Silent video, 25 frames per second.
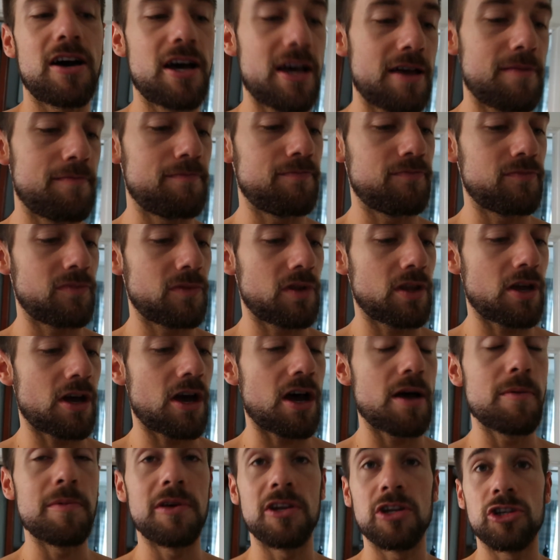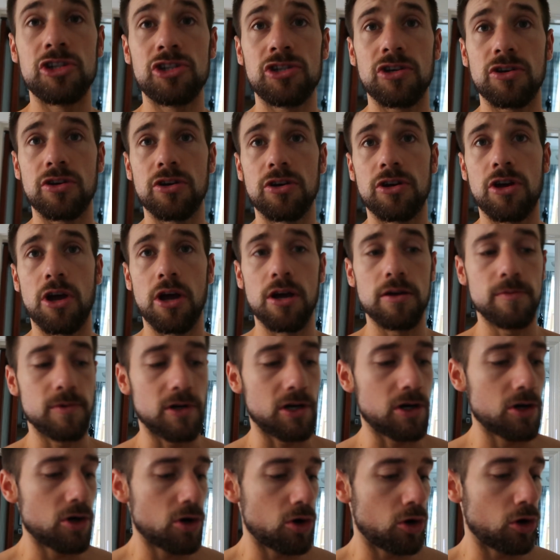I'm I'm in a sugar
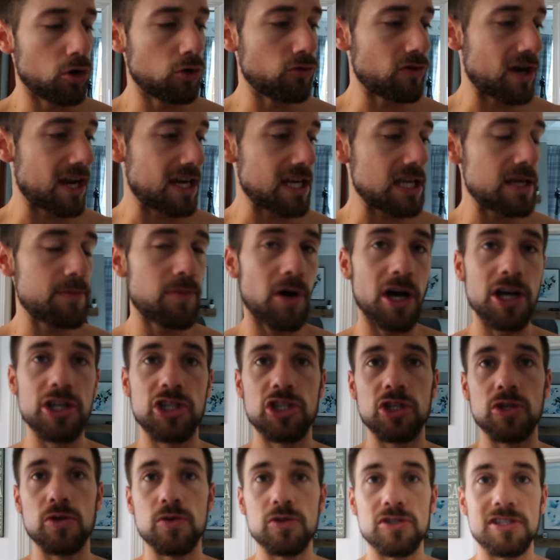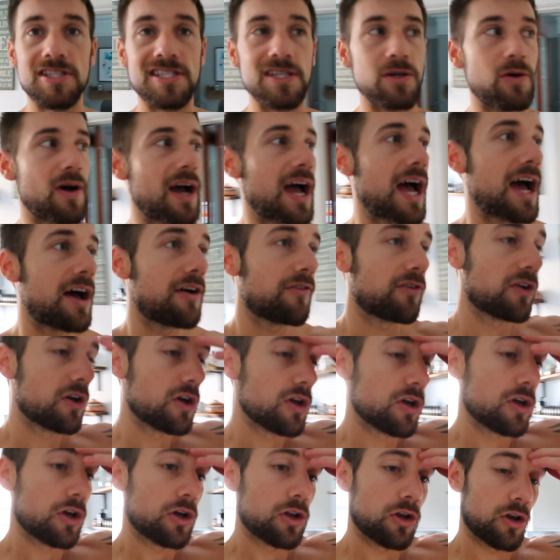coma already, but I do still have
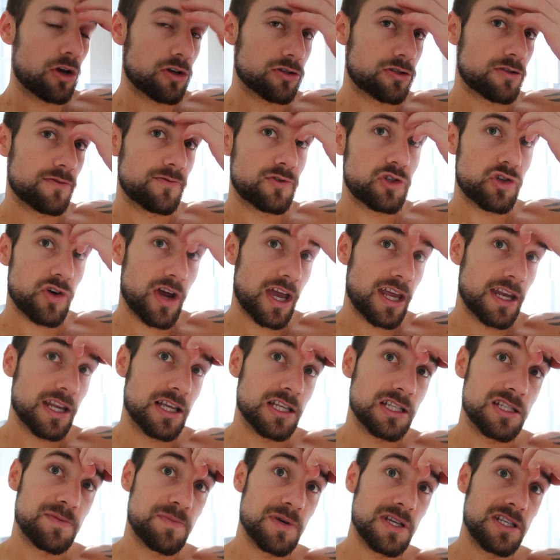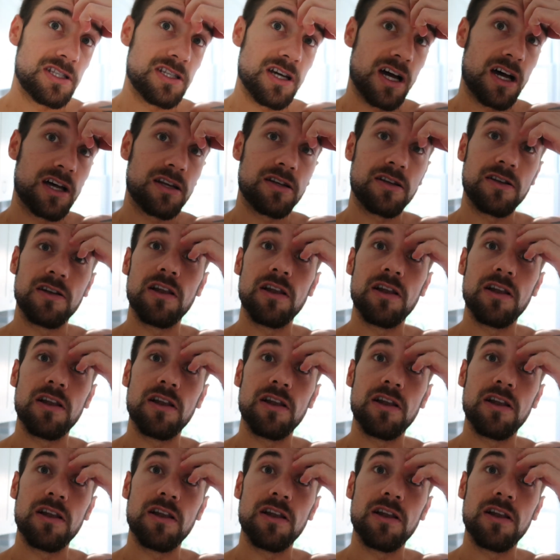lots of training to be done.